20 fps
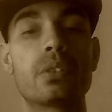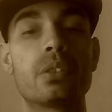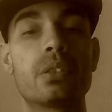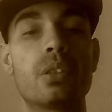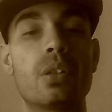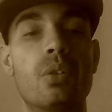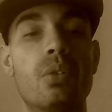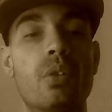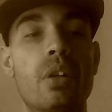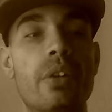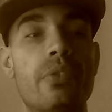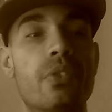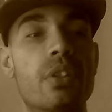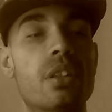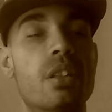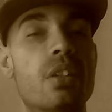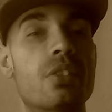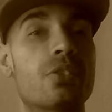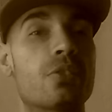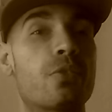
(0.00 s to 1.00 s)
You know, if your
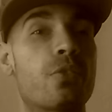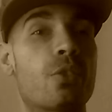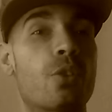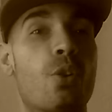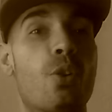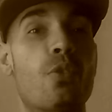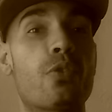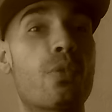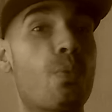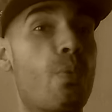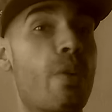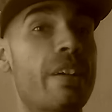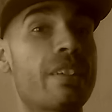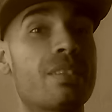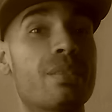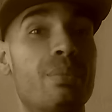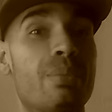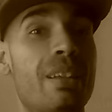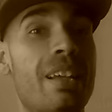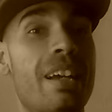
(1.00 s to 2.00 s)
lungs go from white
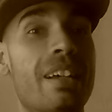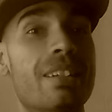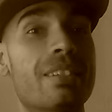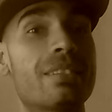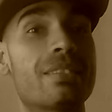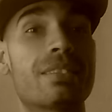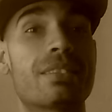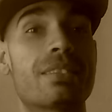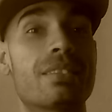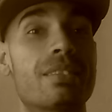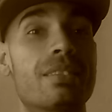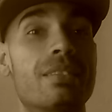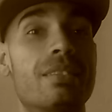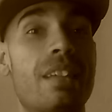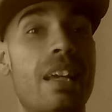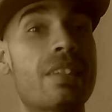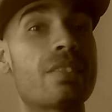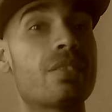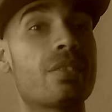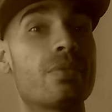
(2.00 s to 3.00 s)
to black,
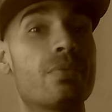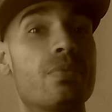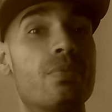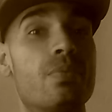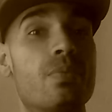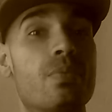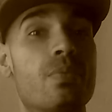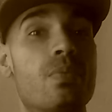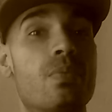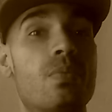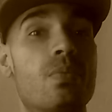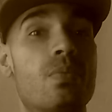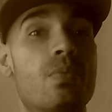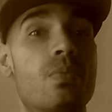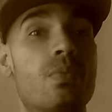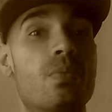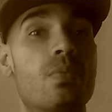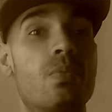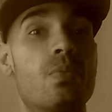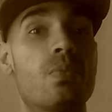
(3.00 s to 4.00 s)
that's a
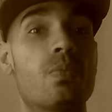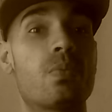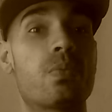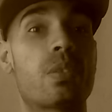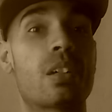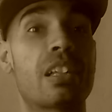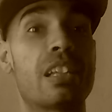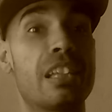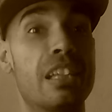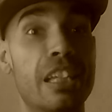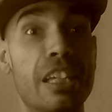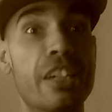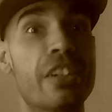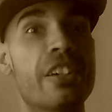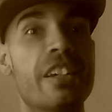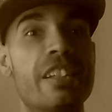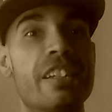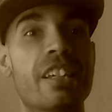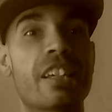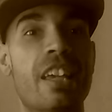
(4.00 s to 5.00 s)
clear
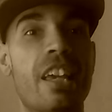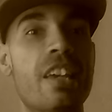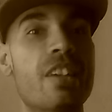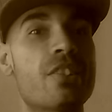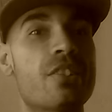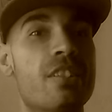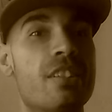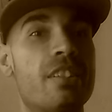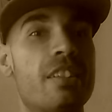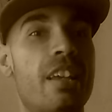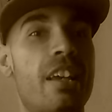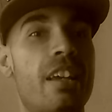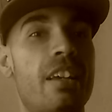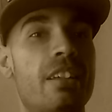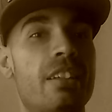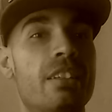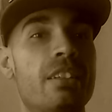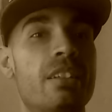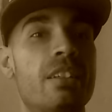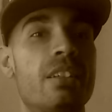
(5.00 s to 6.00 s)
indication that
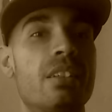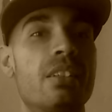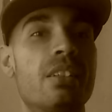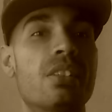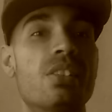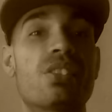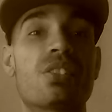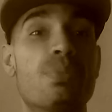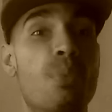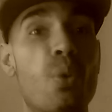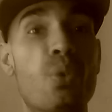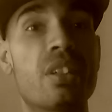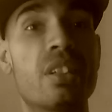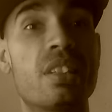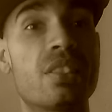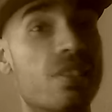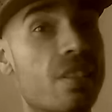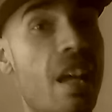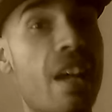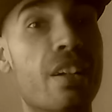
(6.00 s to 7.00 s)
smoking
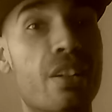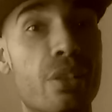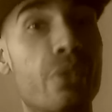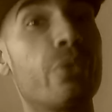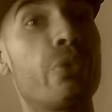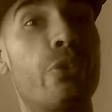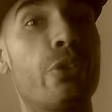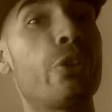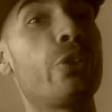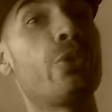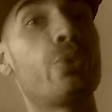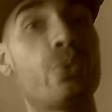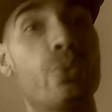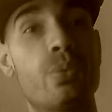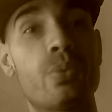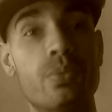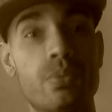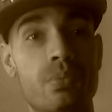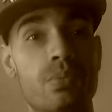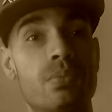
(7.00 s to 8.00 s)
is not good for you,
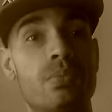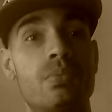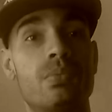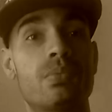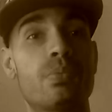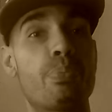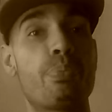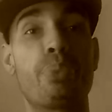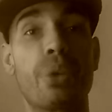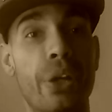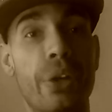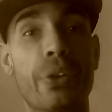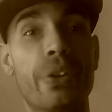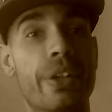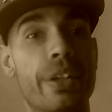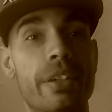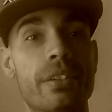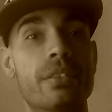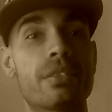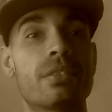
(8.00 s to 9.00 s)

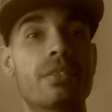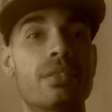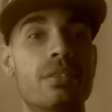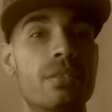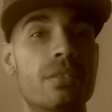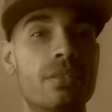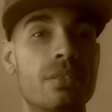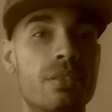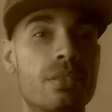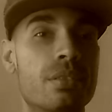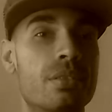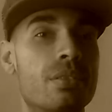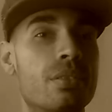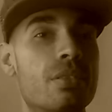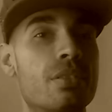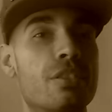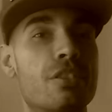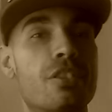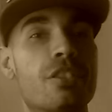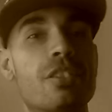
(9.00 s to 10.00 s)
period.
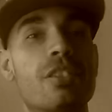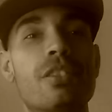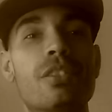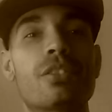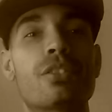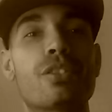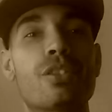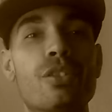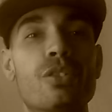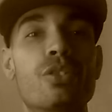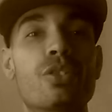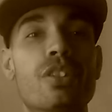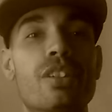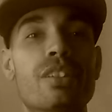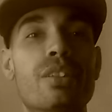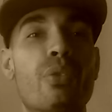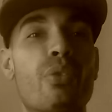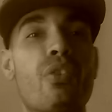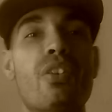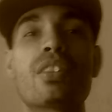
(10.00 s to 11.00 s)
So you
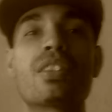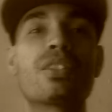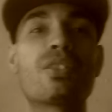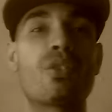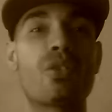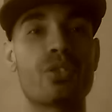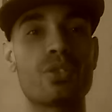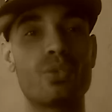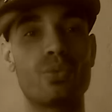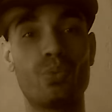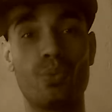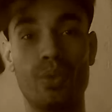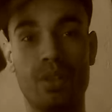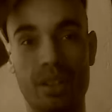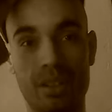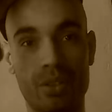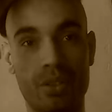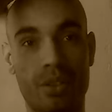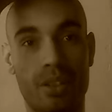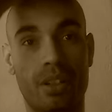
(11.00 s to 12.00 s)
get defended all you
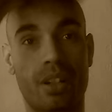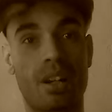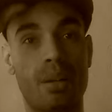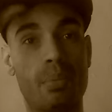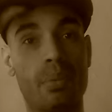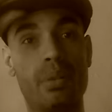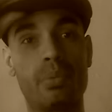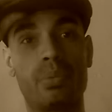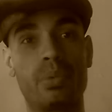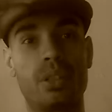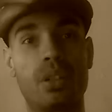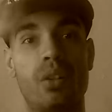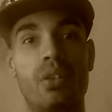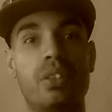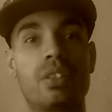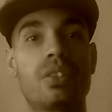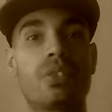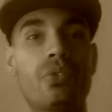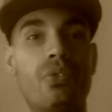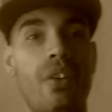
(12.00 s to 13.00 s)
want, you can come up with all
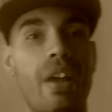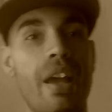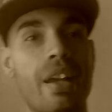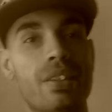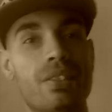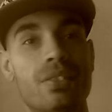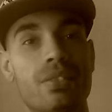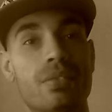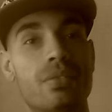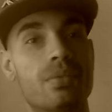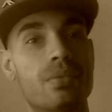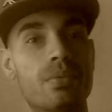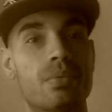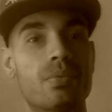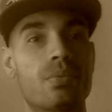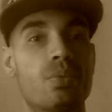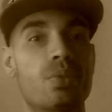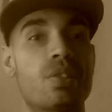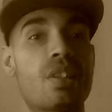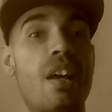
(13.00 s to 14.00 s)
these facts,
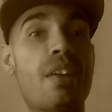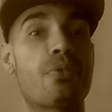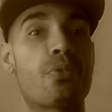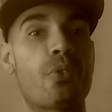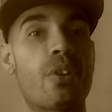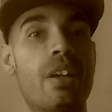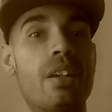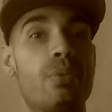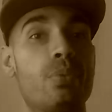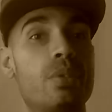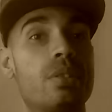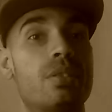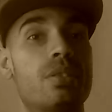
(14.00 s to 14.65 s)
which I've read